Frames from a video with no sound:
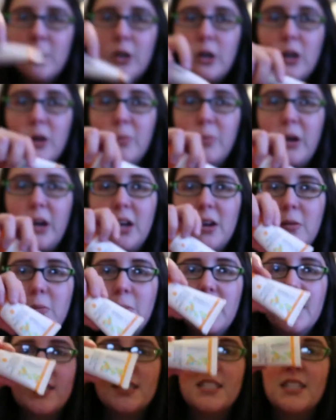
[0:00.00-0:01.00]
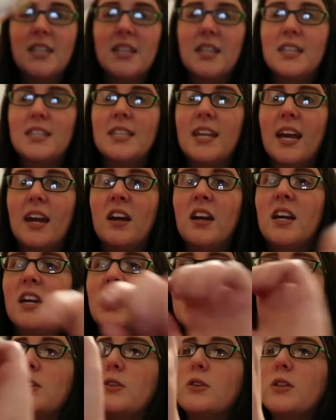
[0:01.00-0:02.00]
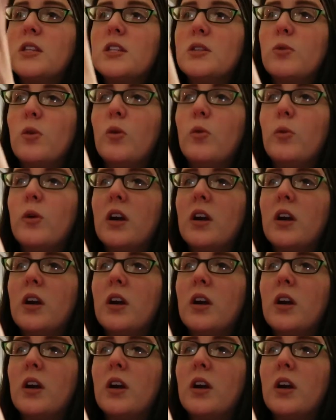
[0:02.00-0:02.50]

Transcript: or a part buzzed in his hair. So this will